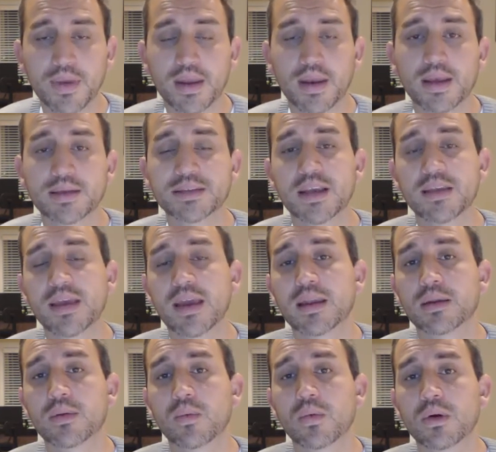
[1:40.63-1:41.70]
And I say
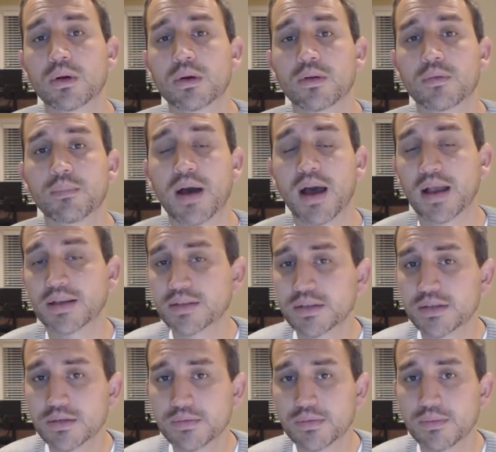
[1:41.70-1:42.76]
that in a word of
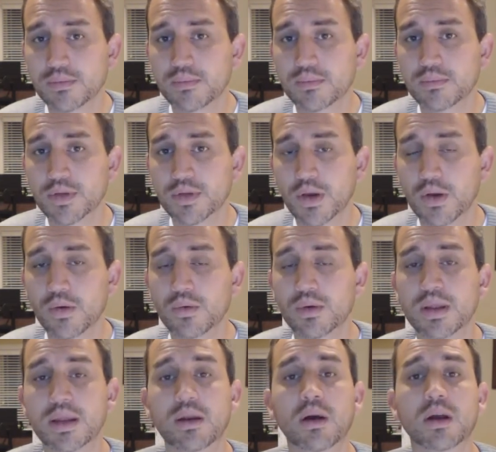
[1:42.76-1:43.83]
positive
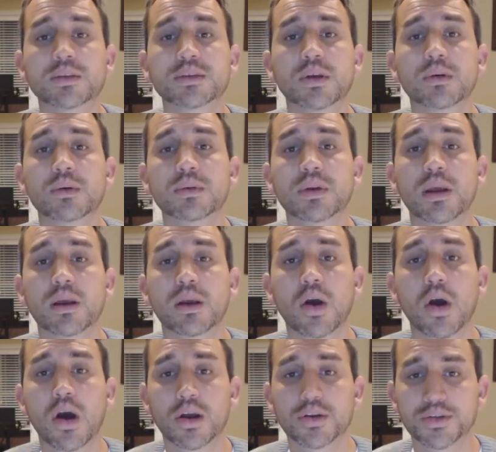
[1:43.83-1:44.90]
tone and also
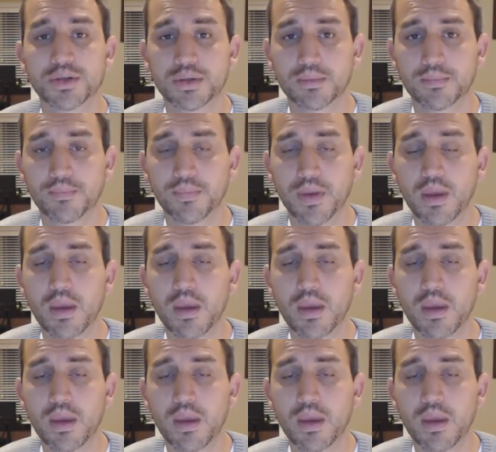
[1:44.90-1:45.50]
caution.